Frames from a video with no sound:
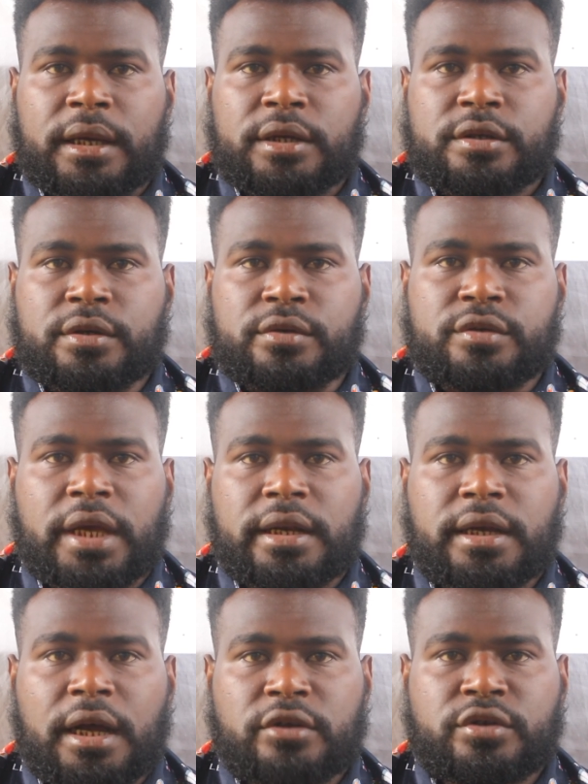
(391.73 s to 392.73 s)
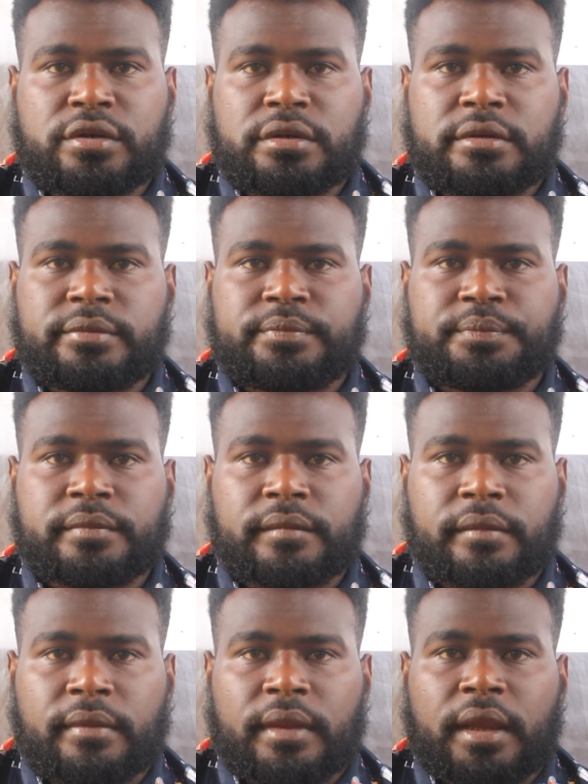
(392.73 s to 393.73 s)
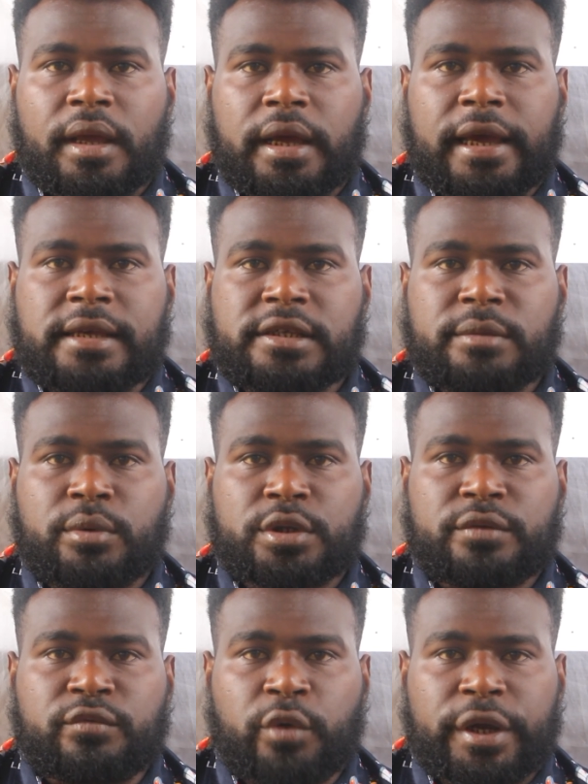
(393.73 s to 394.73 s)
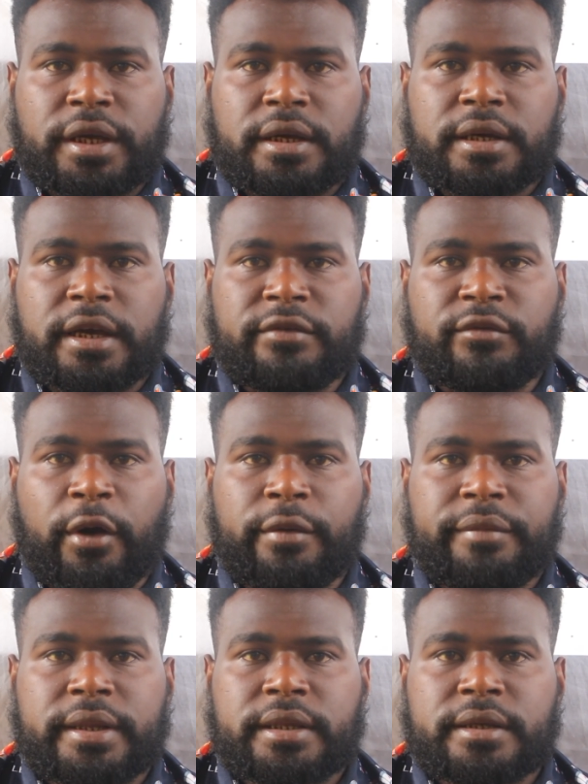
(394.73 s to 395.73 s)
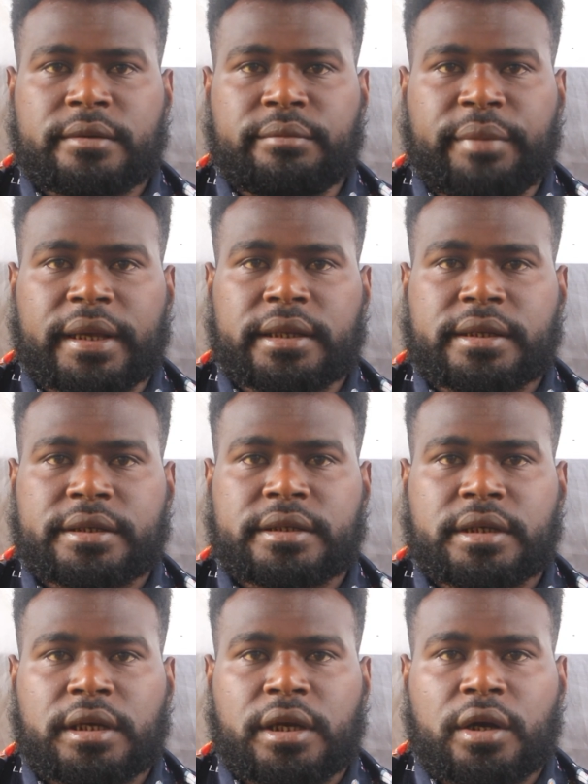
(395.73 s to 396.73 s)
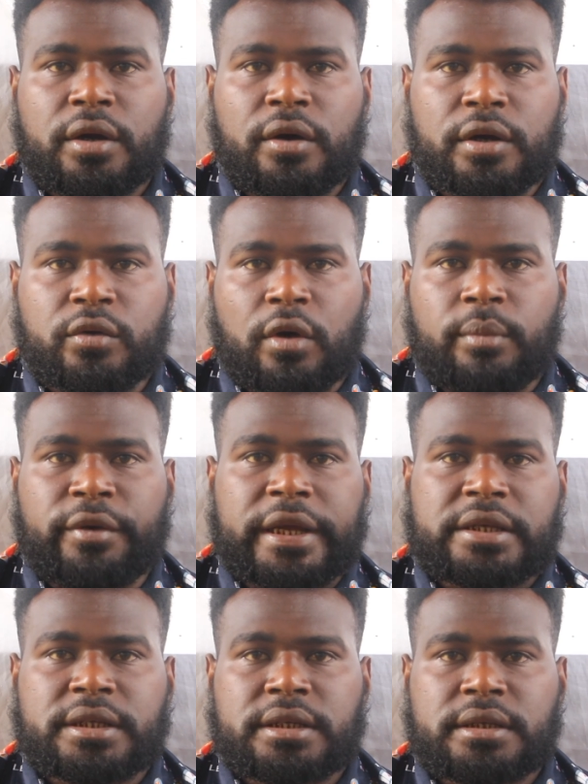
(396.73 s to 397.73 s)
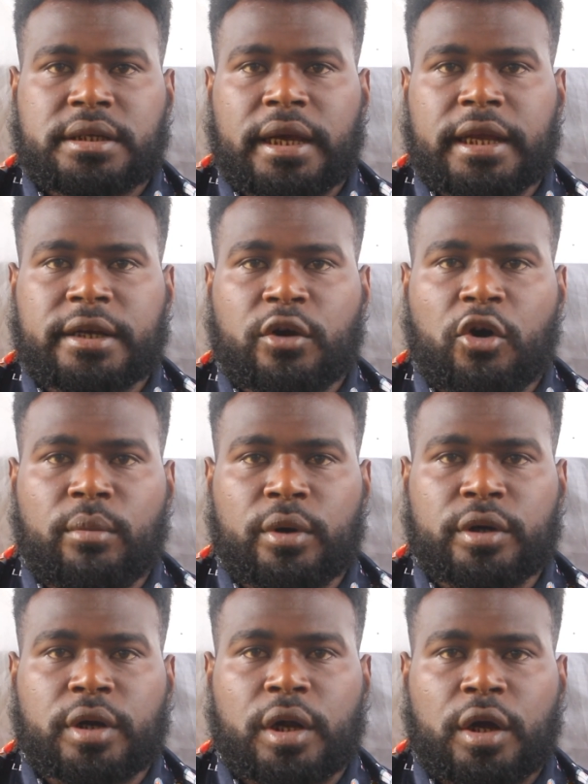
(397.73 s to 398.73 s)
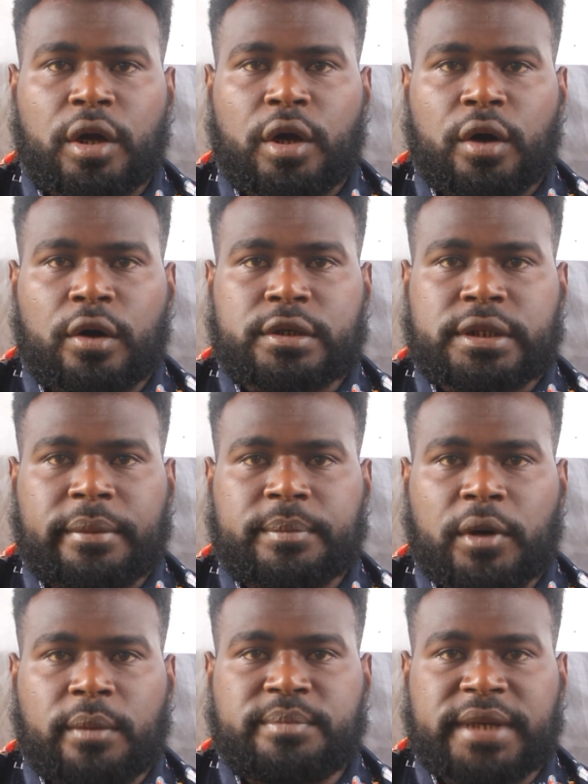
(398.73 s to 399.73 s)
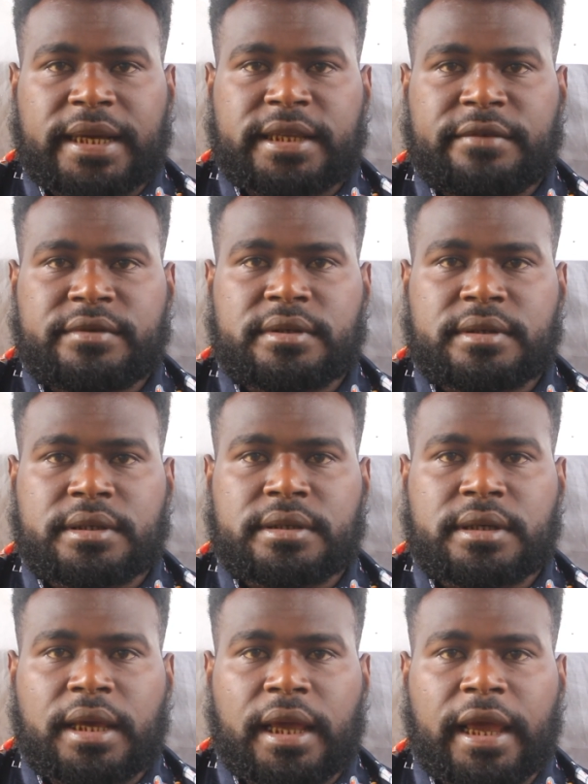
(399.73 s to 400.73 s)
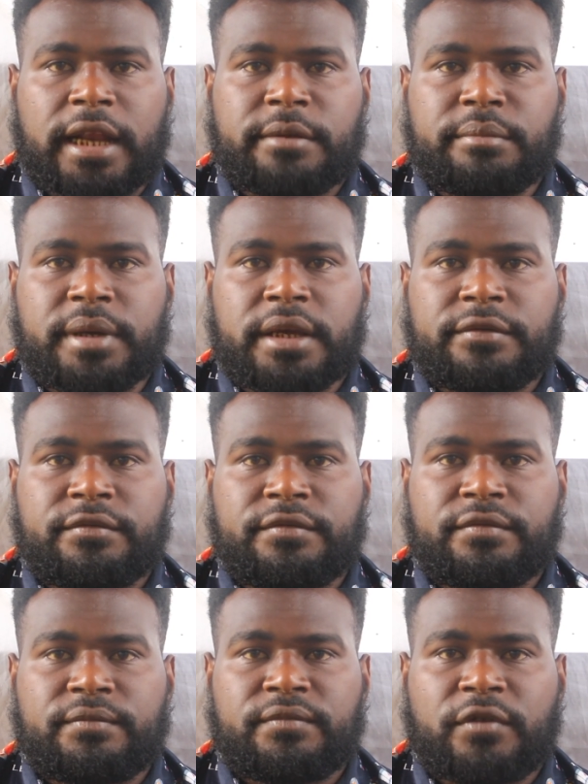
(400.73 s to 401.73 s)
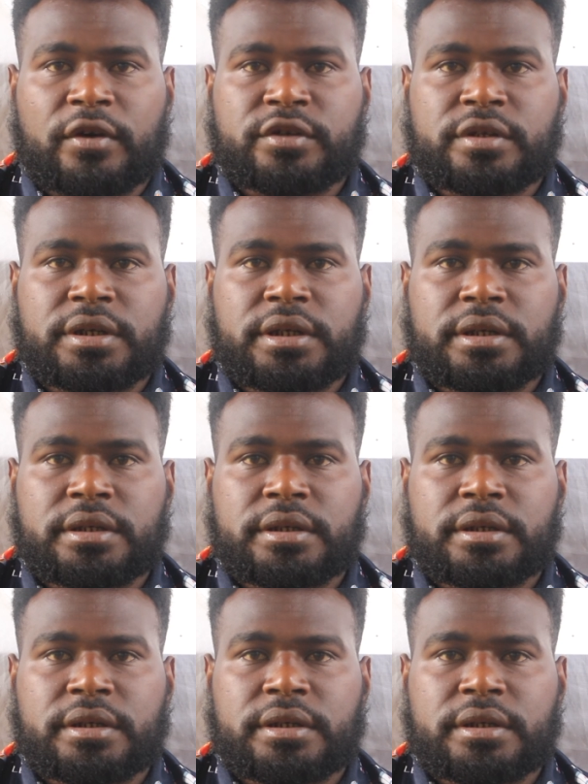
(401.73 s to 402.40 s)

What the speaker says: So shared culture, a supportive work environment built on cooperation and common objectives can be fostered